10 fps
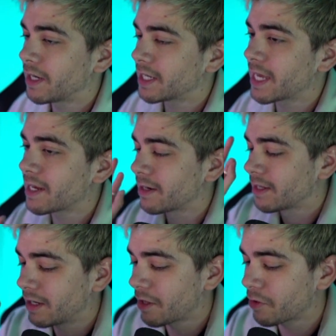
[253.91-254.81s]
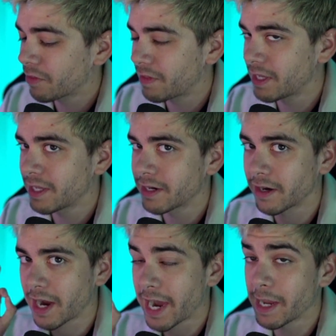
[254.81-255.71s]
Again, another thing
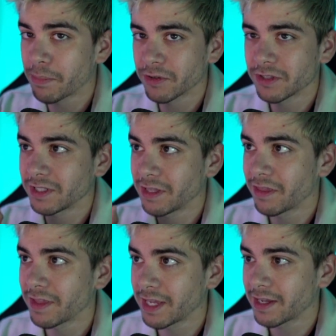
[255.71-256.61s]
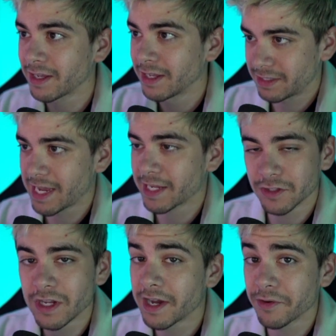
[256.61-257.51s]
here, I personally think this deck
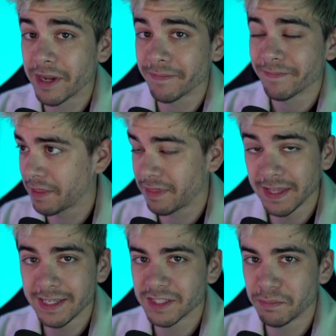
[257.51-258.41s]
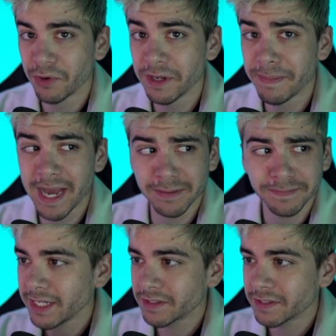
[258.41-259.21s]
is not great. I think it's pretty bad.